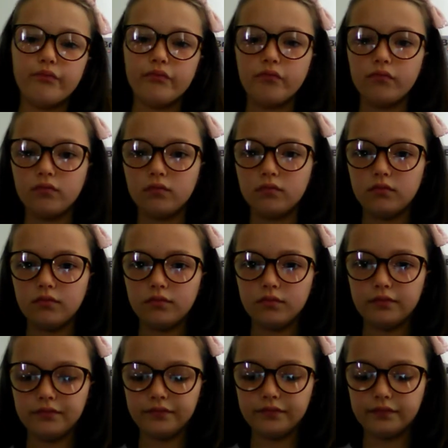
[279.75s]

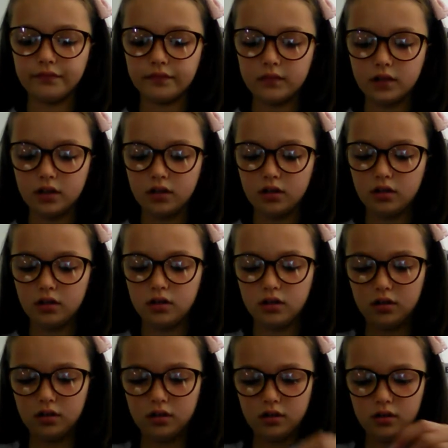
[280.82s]

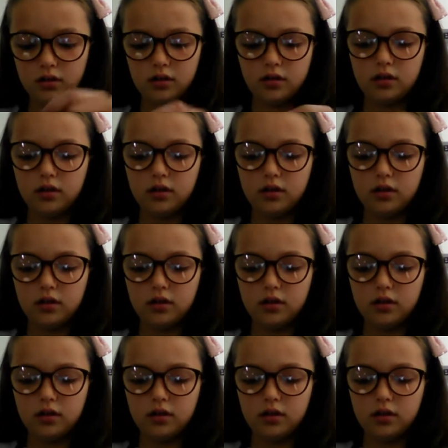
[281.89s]
No one is speaking in this clip.